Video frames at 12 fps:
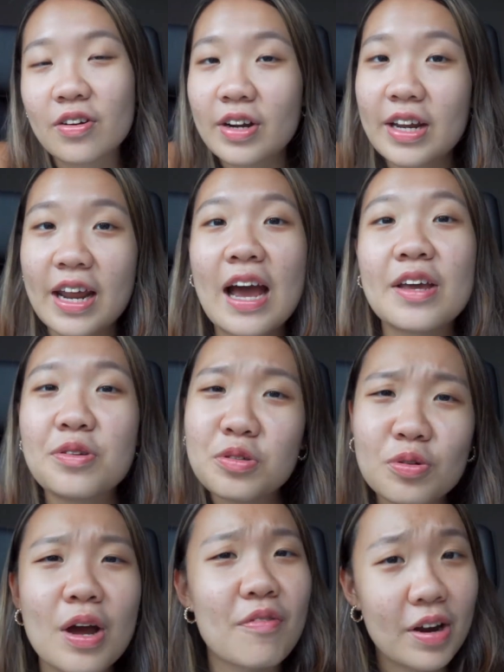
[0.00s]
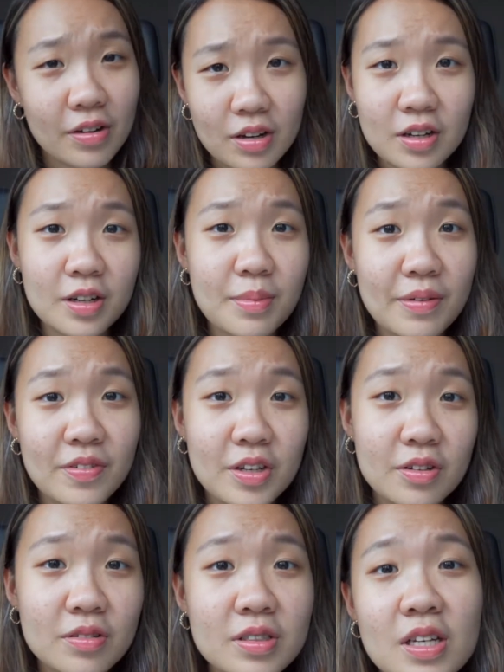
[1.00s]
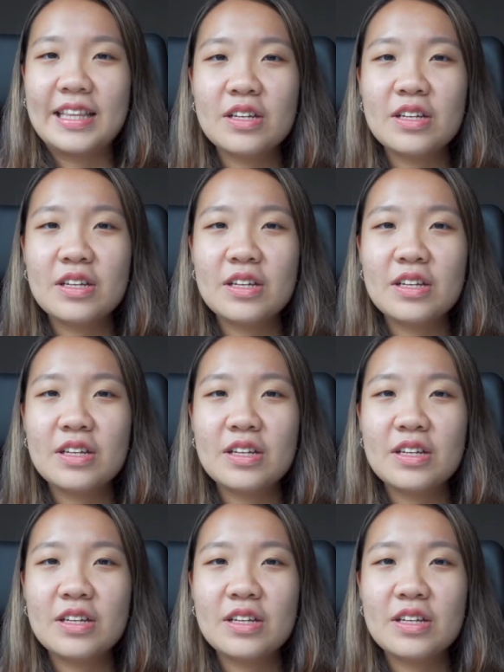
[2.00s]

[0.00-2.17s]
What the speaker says: all that I use quite regularly in my videos.